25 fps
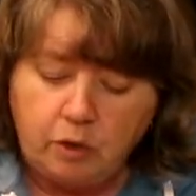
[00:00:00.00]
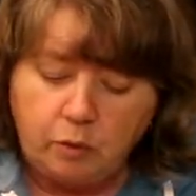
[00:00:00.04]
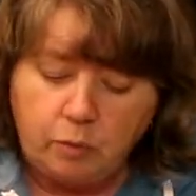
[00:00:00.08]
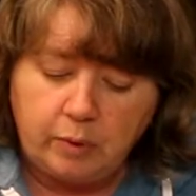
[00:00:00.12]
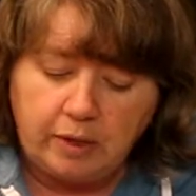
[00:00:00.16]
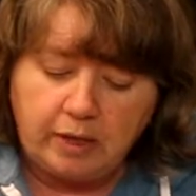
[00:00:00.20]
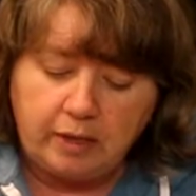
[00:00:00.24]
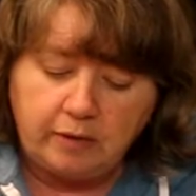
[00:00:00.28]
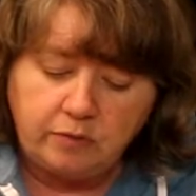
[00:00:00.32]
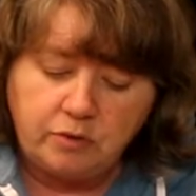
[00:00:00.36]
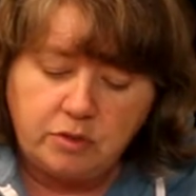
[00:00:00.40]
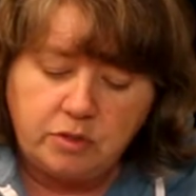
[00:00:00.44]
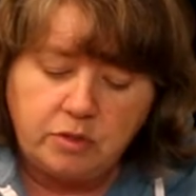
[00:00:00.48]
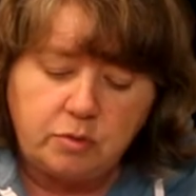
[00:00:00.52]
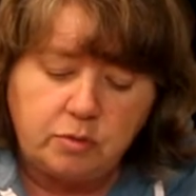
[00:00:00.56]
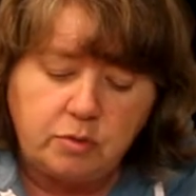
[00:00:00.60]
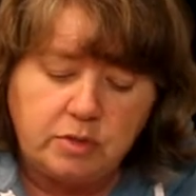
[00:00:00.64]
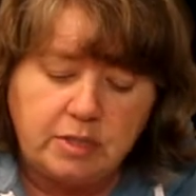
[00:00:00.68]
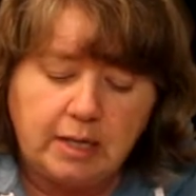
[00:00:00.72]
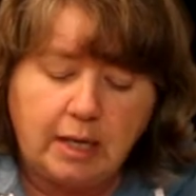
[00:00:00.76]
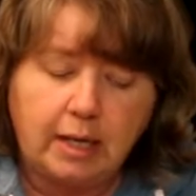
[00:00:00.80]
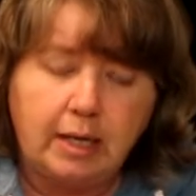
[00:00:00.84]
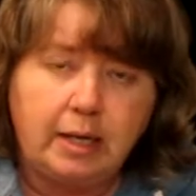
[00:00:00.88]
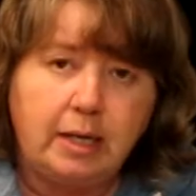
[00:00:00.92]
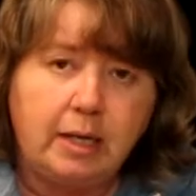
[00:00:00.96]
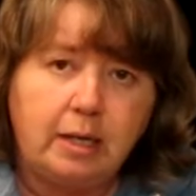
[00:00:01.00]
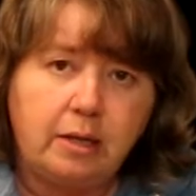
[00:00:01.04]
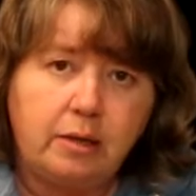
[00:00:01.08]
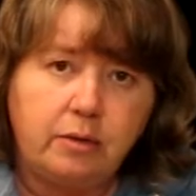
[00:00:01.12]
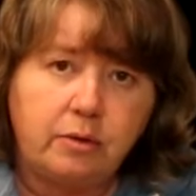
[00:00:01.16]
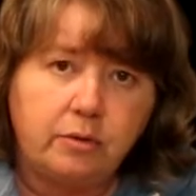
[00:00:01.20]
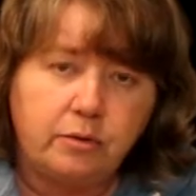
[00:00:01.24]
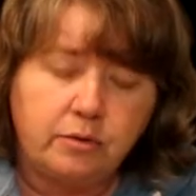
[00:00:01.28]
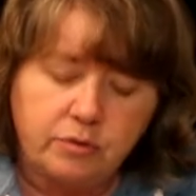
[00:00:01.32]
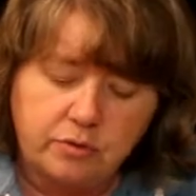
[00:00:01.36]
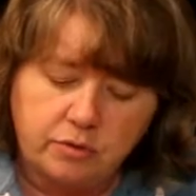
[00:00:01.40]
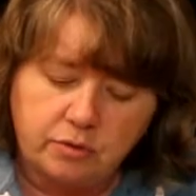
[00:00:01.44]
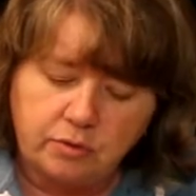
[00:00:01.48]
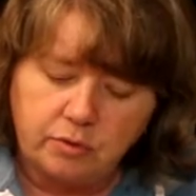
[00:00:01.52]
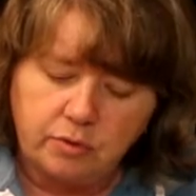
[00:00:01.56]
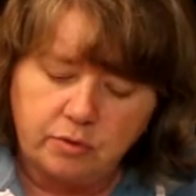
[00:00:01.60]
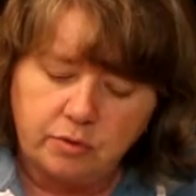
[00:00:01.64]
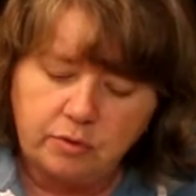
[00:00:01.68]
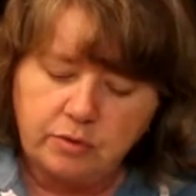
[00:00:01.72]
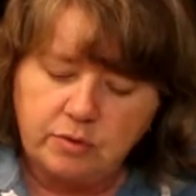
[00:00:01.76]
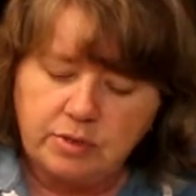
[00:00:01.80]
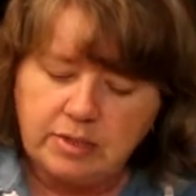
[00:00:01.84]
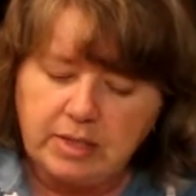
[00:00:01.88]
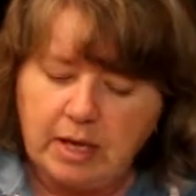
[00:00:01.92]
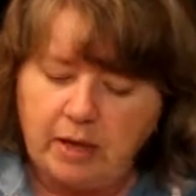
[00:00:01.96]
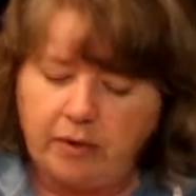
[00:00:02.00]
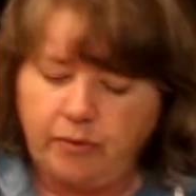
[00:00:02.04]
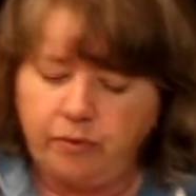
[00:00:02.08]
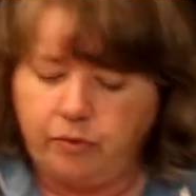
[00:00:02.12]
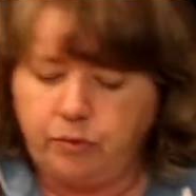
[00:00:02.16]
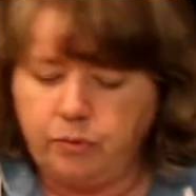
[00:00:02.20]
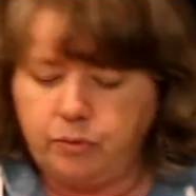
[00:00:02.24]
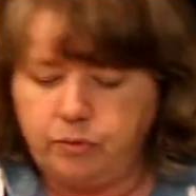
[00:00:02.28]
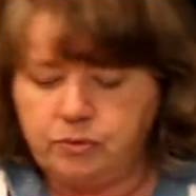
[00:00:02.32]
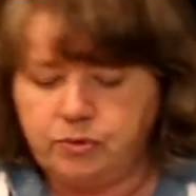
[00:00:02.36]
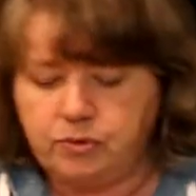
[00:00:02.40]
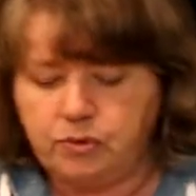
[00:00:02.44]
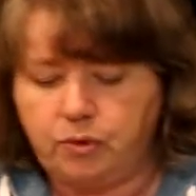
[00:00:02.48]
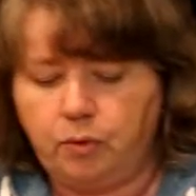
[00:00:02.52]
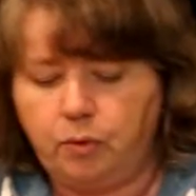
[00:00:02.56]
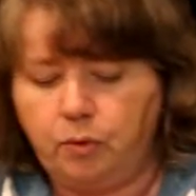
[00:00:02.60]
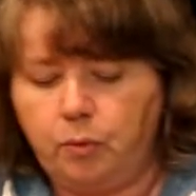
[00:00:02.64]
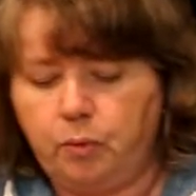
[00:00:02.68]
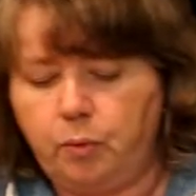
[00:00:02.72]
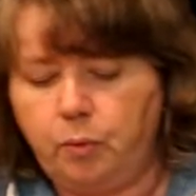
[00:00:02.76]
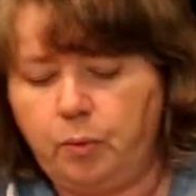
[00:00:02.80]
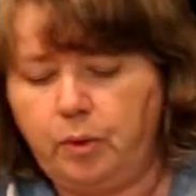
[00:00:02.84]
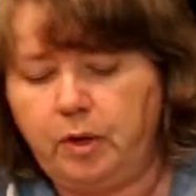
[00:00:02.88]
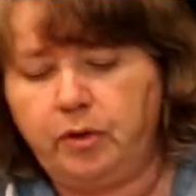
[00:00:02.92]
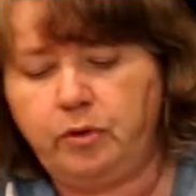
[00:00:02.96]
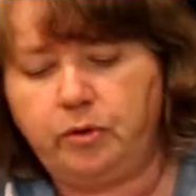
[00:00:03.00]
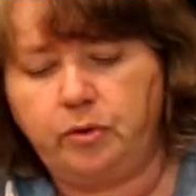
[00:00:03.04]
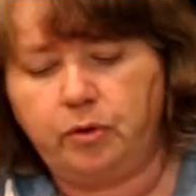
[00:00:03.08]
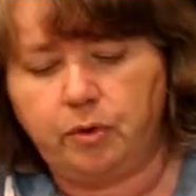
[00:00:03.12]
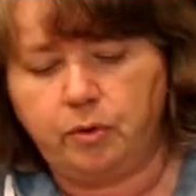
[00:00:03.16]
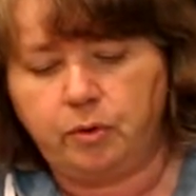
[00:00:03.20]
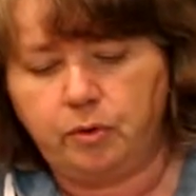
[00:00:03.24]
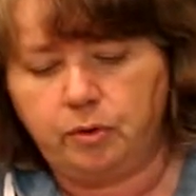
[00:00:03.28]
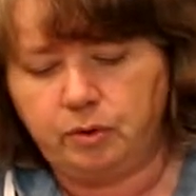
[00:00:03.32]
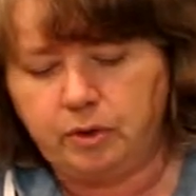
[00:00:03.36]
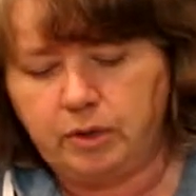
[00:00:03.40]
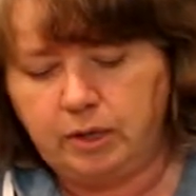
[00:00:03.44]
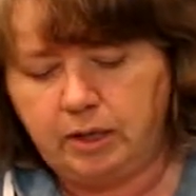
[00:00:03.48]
We have 2 tiny little screws, and those go with your hook